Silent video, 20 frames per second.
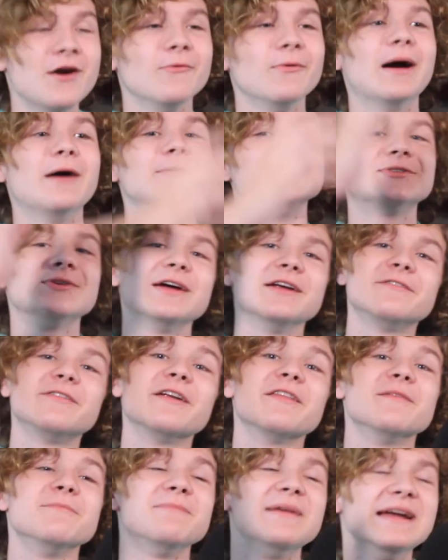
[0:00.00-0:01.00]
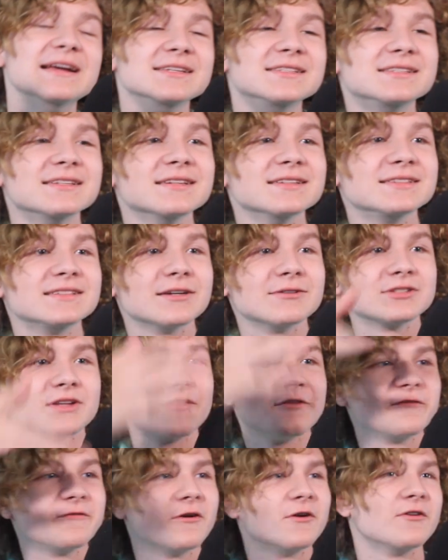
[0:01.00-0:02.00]
I was right in front of the bassist. I was
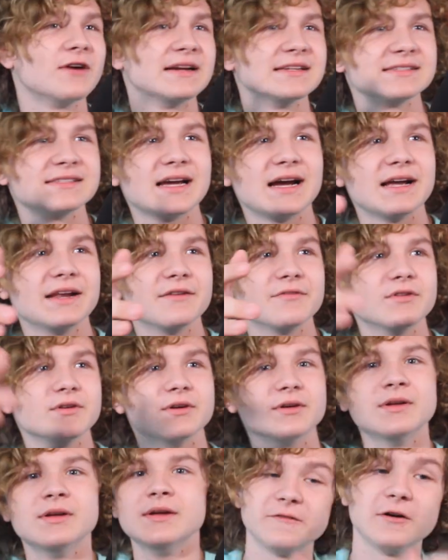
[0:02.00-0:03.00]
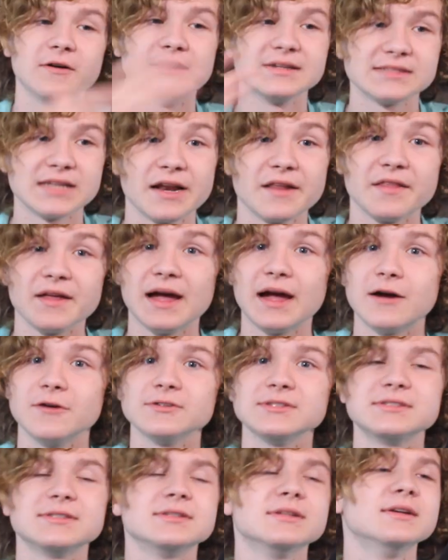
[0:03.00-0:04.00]
on the far right side of the
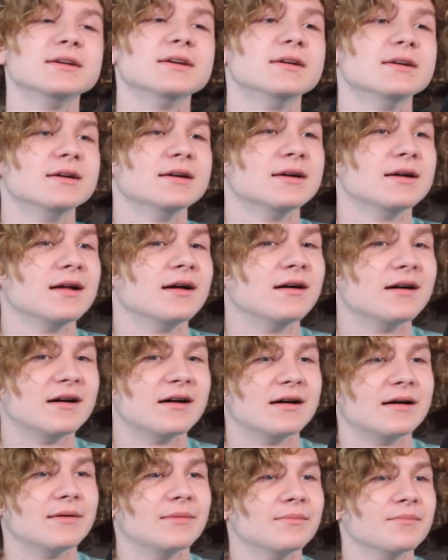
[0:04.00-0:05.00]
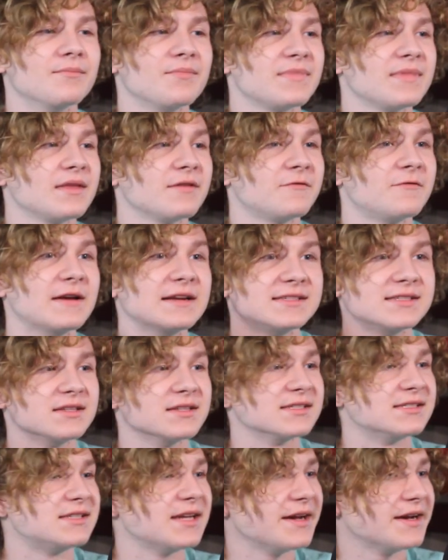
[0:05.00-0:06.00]
house, facing
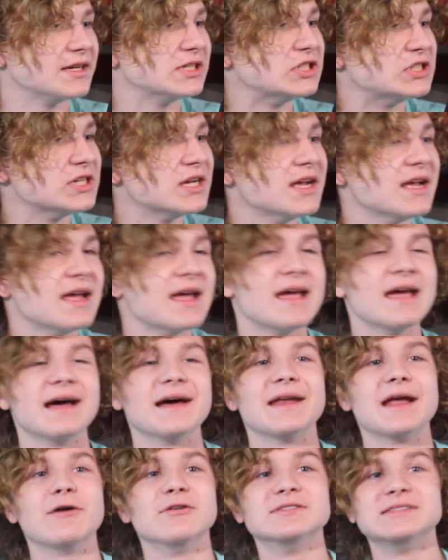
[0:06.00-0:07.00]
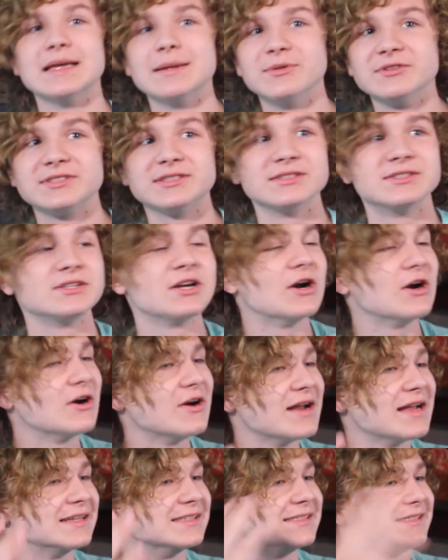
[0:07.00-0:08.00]
the stage, and I was able to
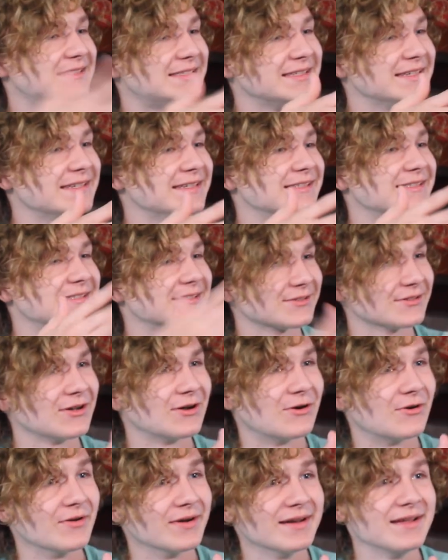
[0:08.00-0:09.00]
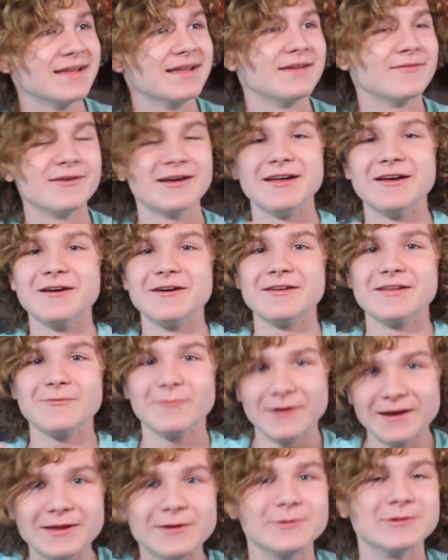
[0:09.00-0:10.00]
turn and see Sloan
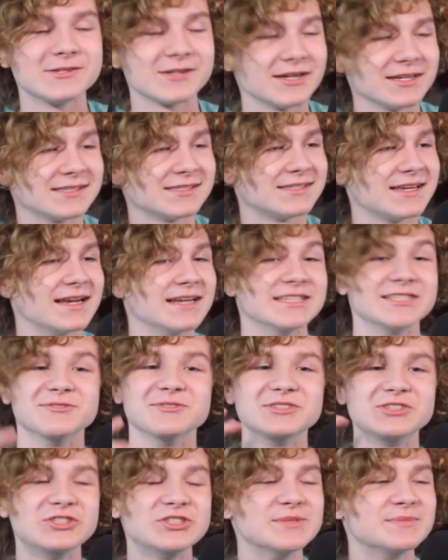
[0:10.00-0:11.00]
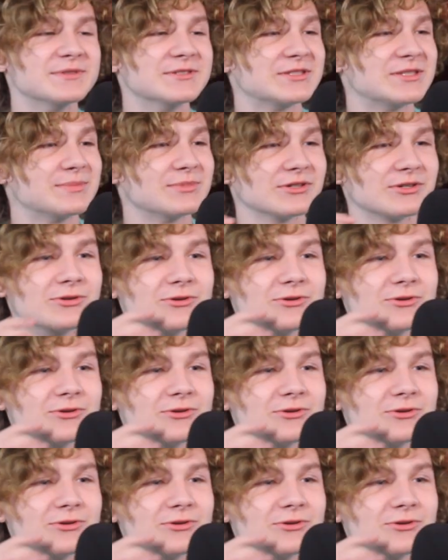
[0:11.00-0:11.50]
when he was on stage, and it was super, super